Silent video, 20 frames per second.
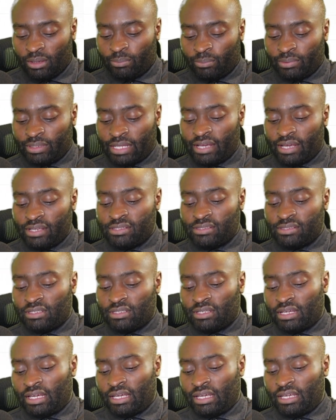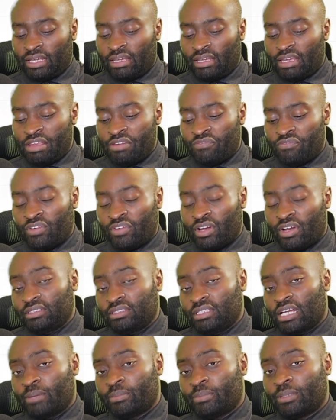but that is a
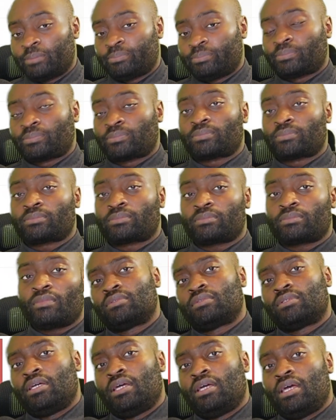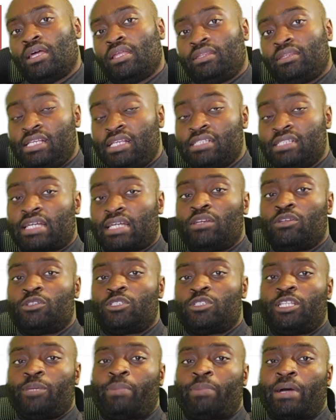inverted hammer. These
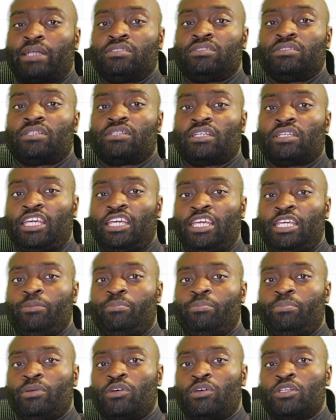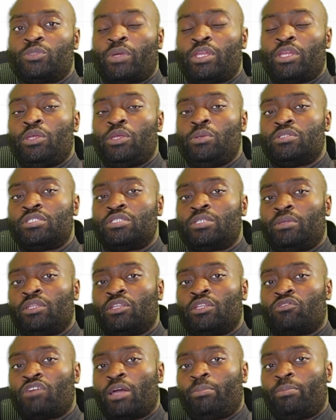candlestick patterns are key because when you use them in
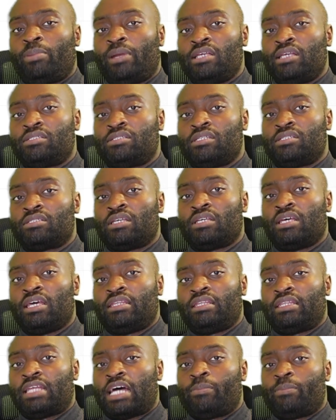the right places, they